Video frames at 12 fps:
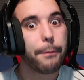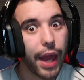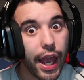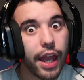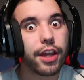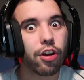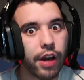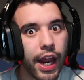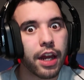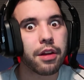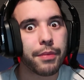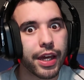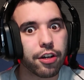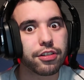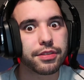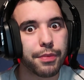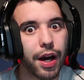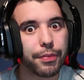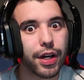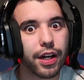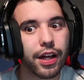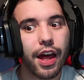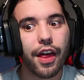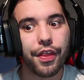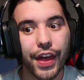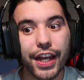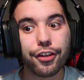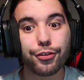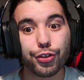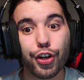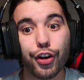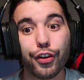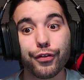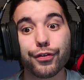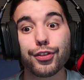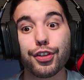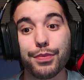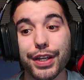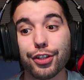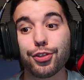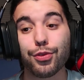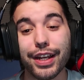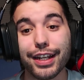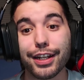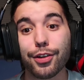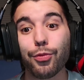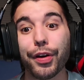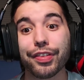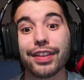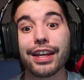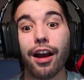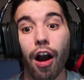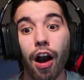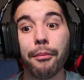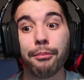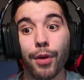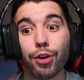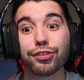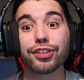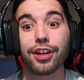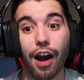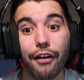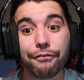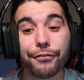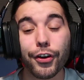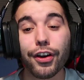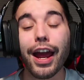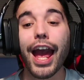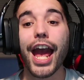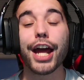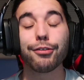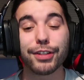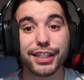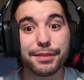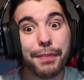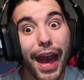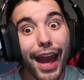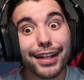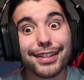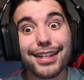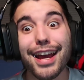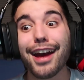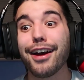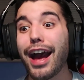Pay your animators, Mappa. They deserve to be treated with the utmost comfort and respect